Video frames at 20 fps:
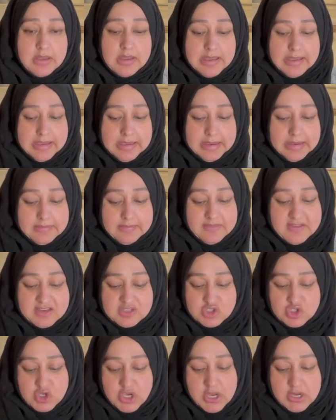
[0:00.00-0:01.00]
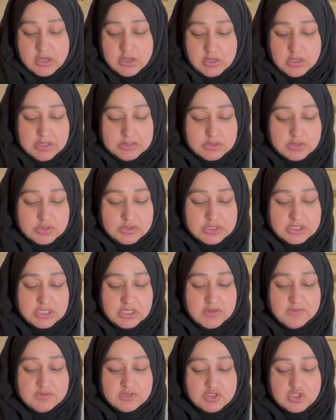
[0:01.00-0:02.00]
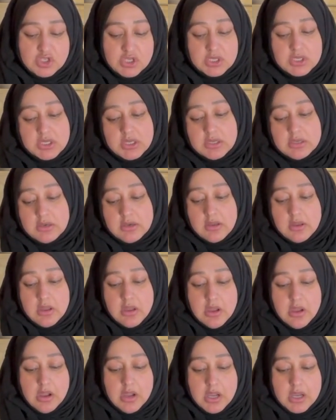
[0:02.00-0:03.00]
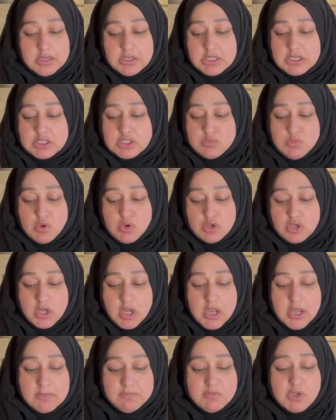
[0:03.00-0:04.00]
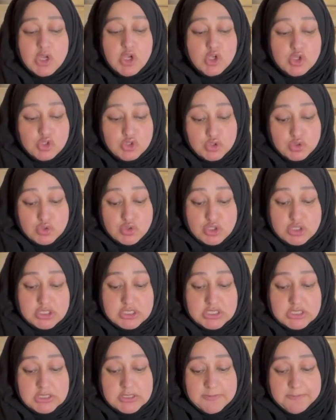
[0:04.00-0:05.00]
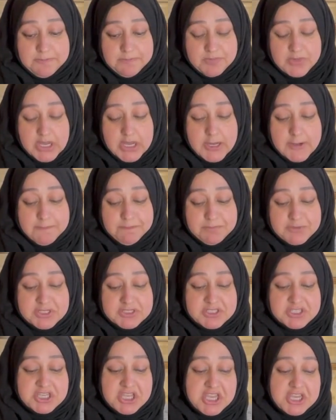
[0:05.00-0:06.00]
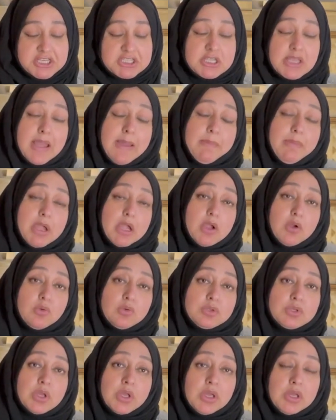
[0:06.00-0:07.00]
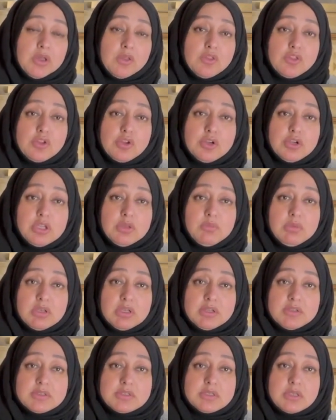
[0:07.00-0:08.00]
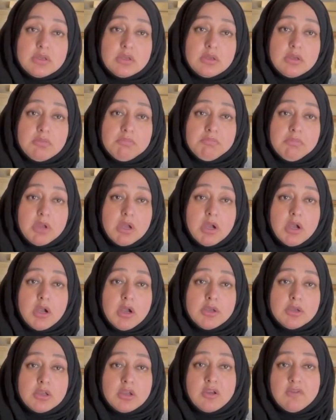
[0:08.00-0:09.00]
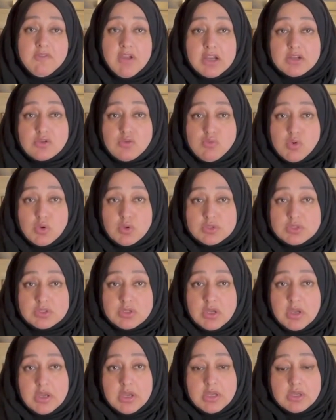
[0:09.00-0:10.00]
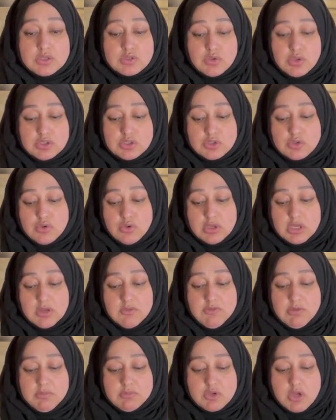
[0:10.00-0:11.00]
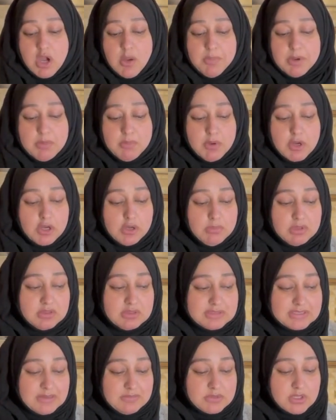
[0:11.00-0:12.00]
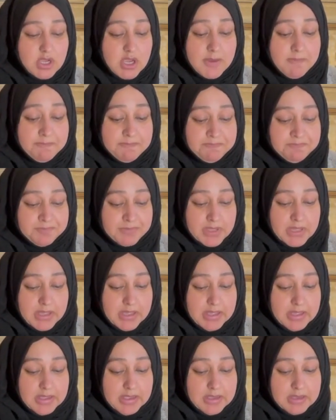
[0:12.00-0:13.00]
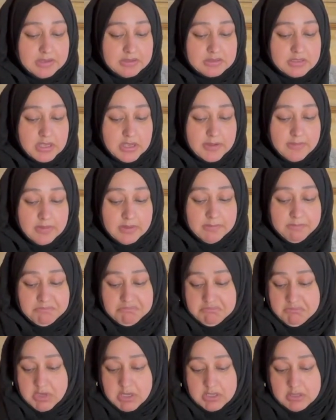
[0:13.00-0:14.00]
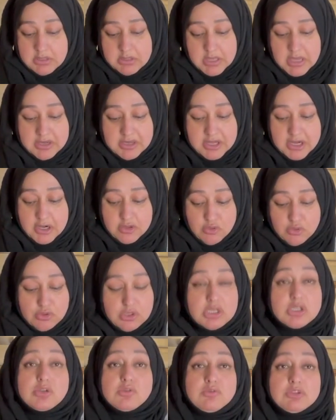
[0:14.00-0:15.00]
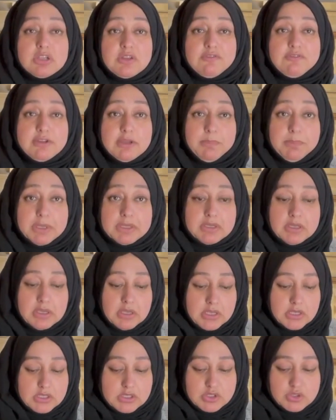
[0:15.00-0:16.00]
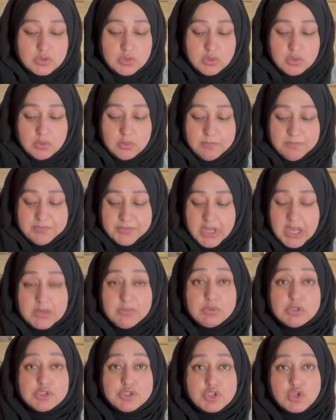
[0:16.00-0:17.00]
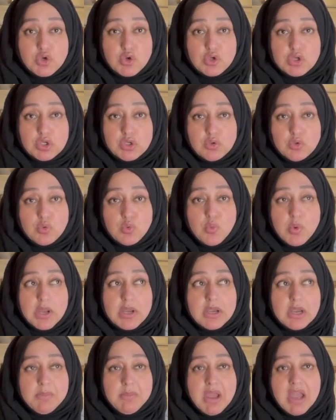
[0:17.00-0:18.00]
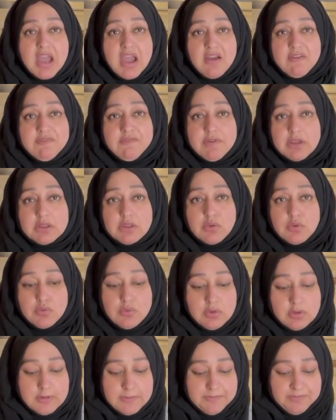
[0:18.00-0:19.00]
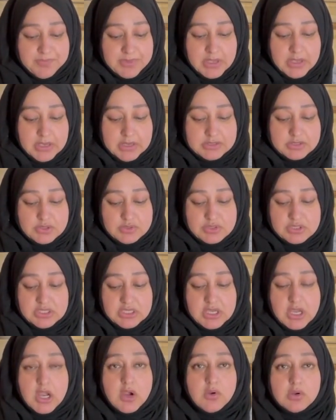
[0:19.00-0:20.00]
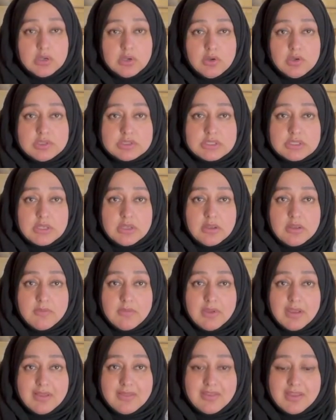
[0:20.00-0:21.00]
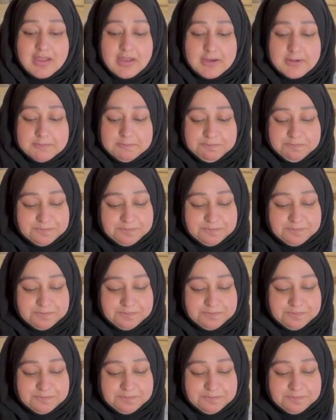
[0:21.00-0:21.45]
and then check to see if the chicken needs more time. Usually this takes about 30 minutes on convect roast, so it's cooking from top and bottom at the same time. and that I don't need to really flip it. So I will show you when I'm halfway through to see how it looks, and then